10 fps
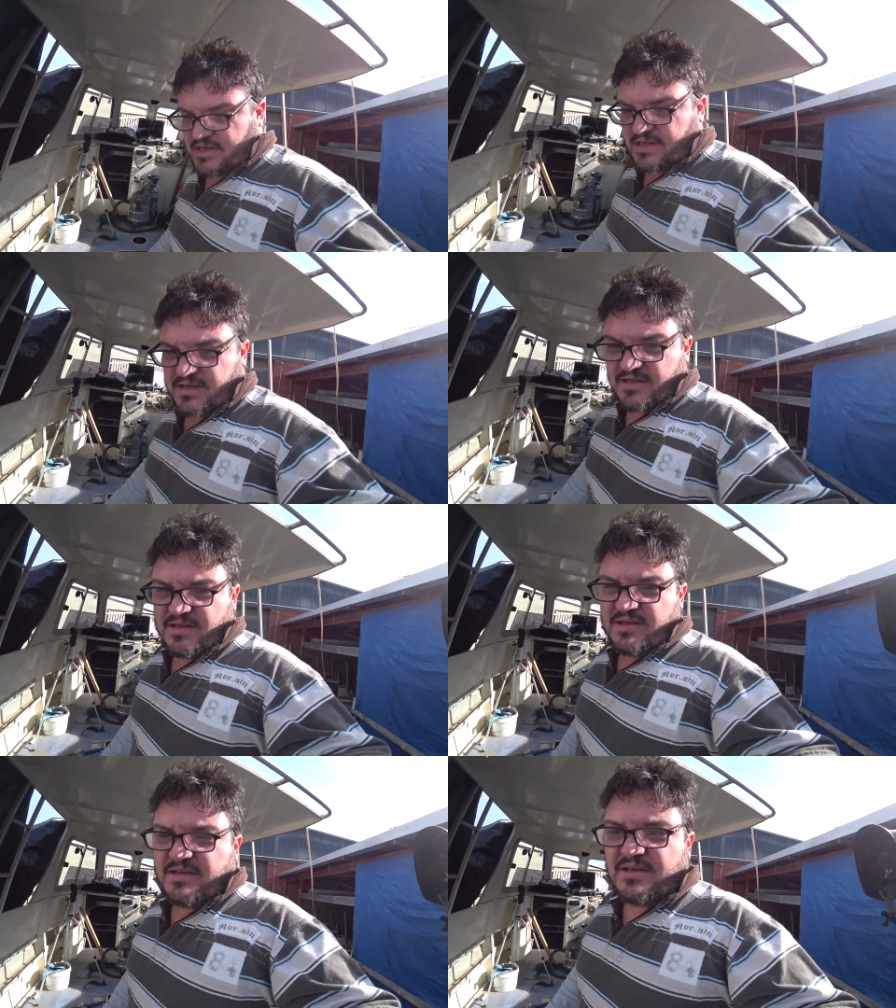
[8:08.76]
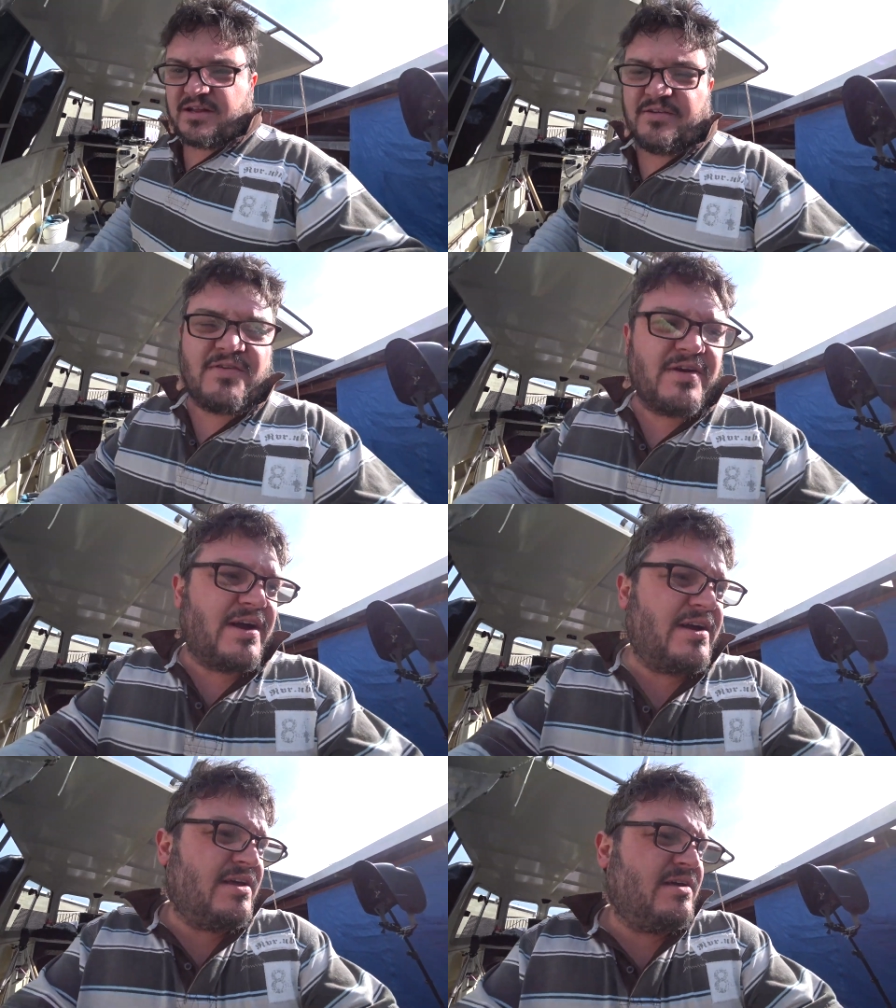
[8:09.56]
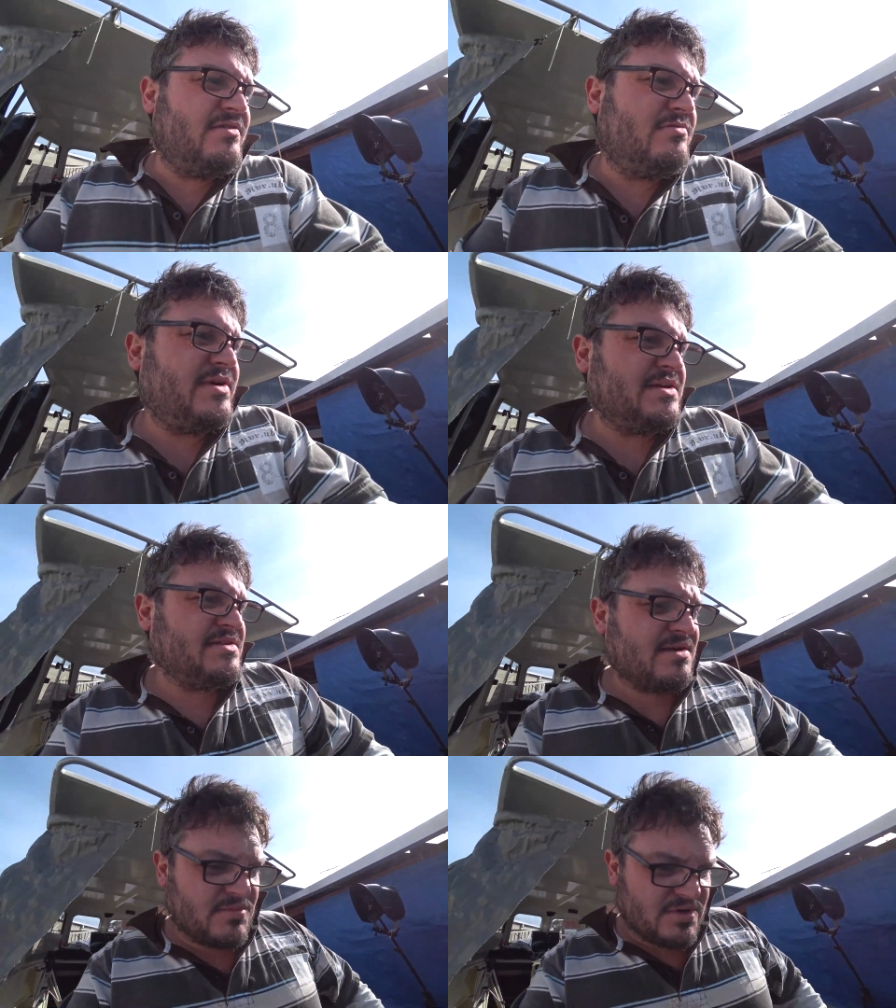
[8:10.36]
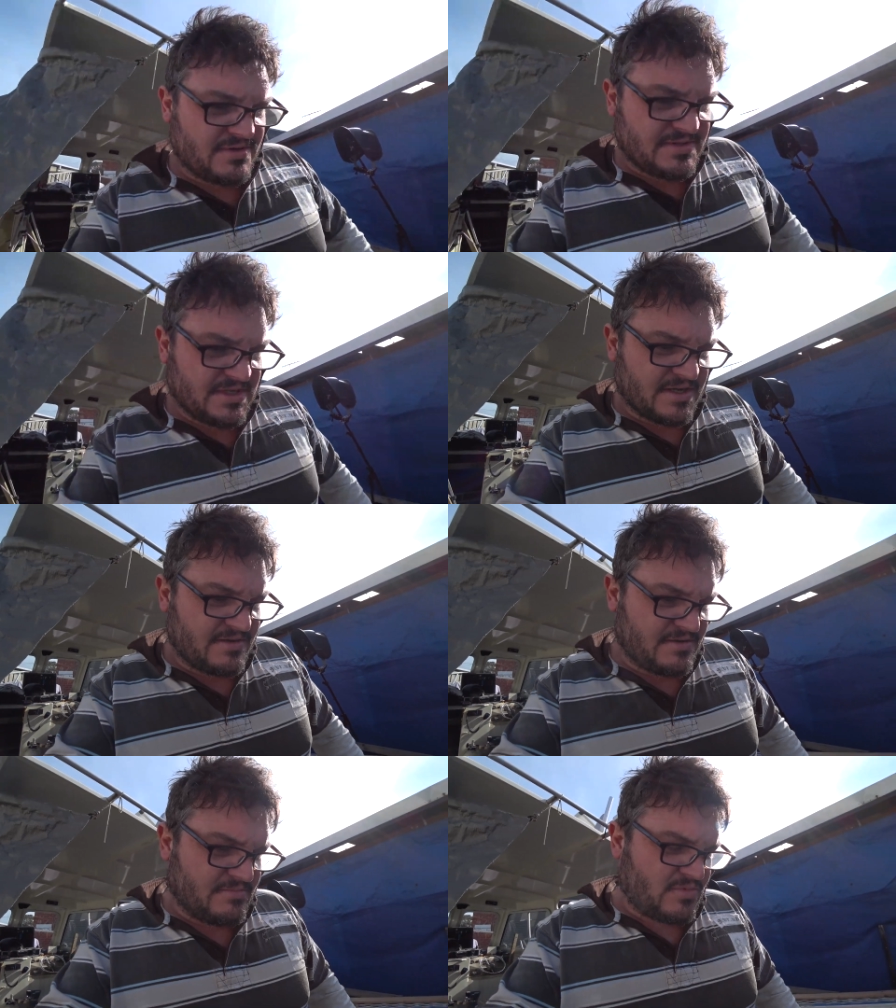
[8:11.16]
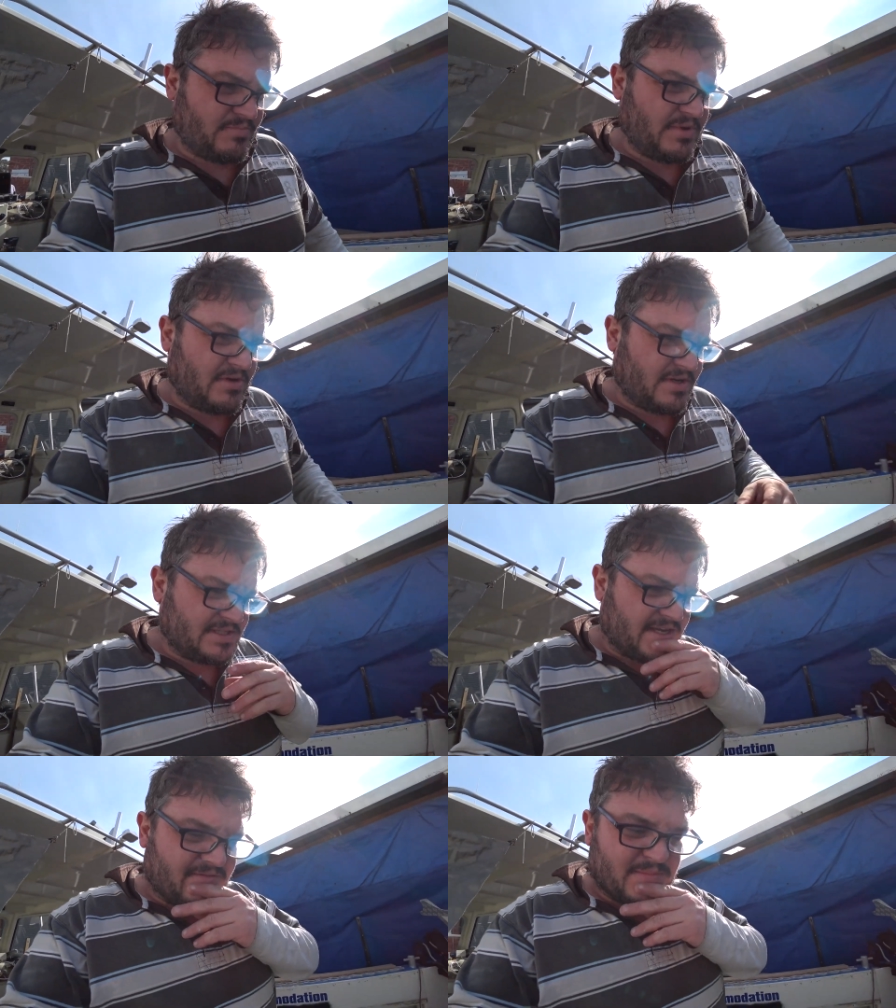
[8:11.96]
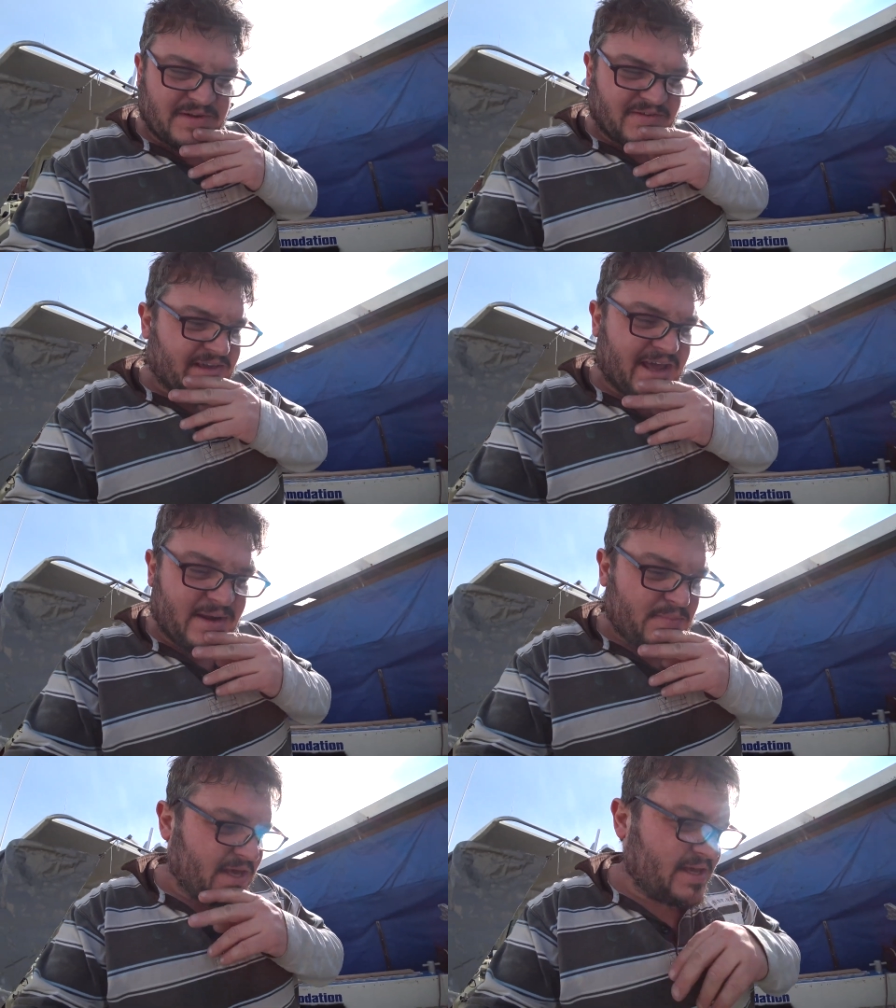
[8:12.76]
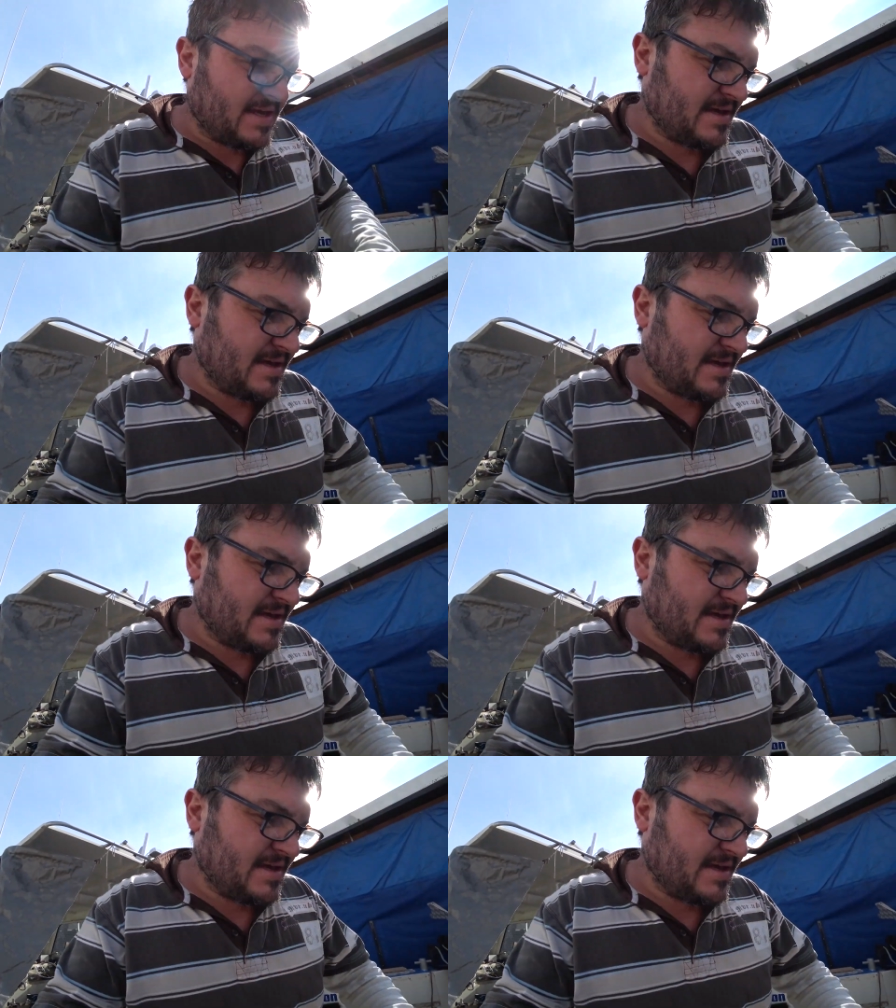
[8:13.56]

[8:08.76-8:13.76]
uh, you know, if you're out here, you'll get sunburnt, so it might be nice to have a bit of a canopy.